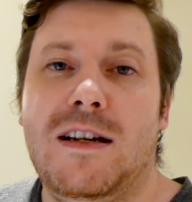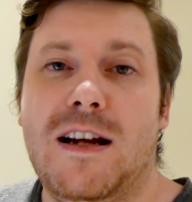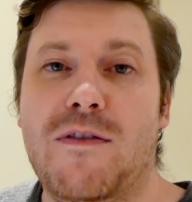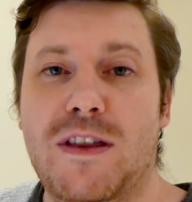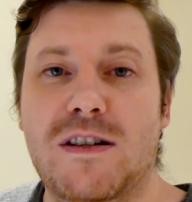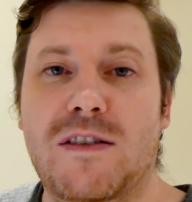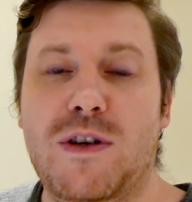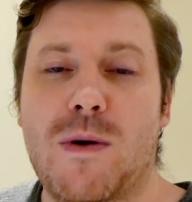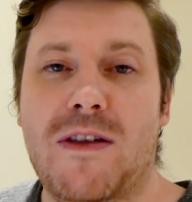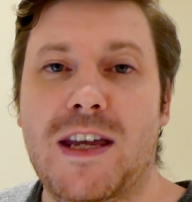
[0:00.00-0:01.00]
Now for those of
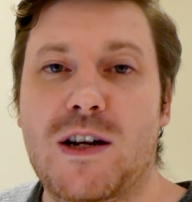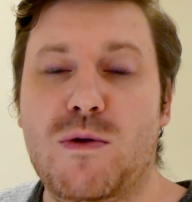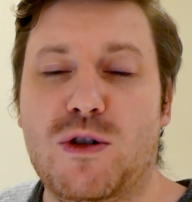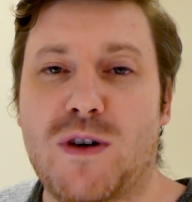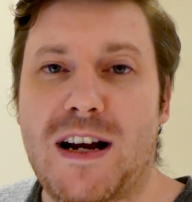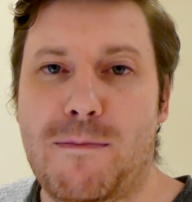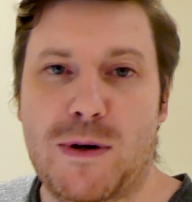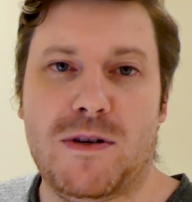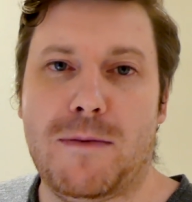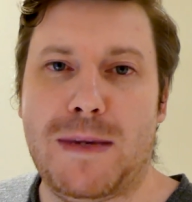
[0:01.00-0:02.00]
you out there who are trying to
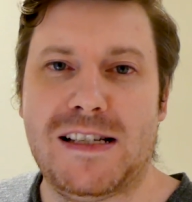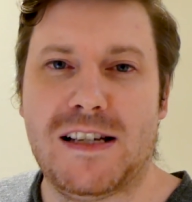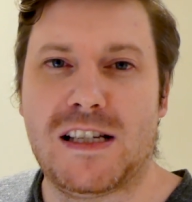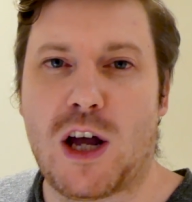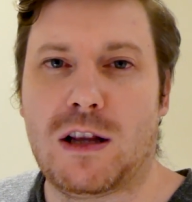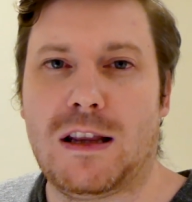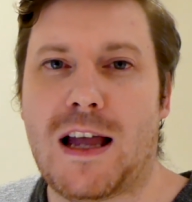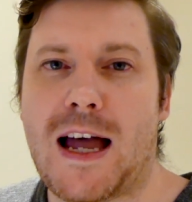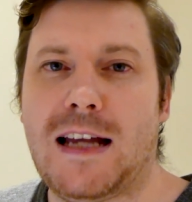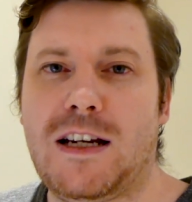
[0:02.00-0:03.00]
build a business
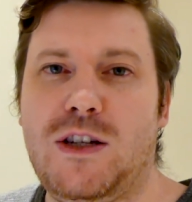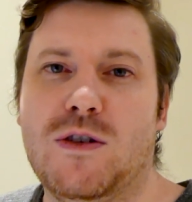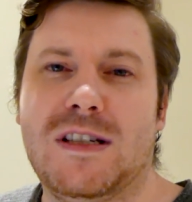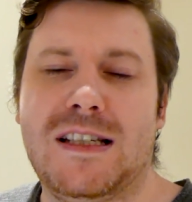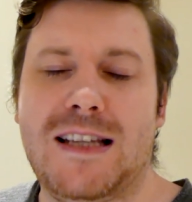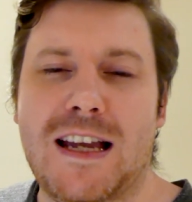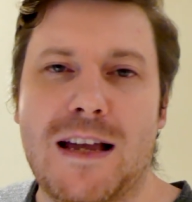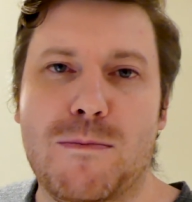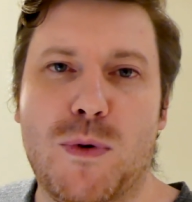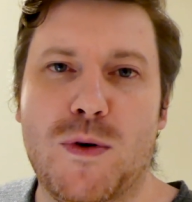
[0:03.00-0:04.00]
online and your
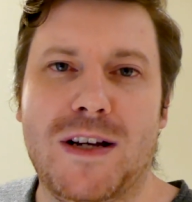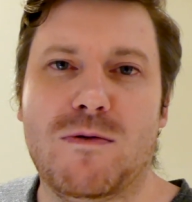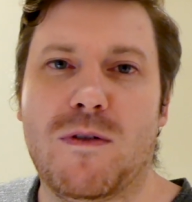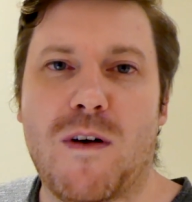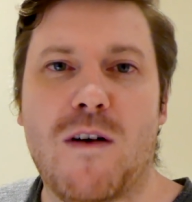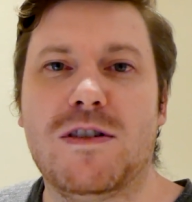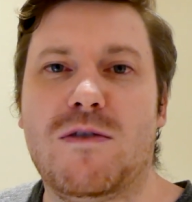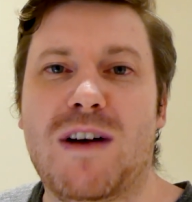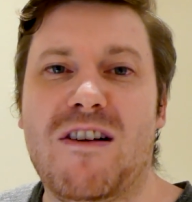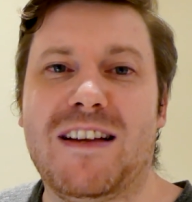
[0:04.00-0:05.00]
sticking point revolves
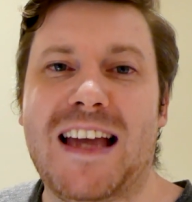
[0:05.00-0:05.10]
around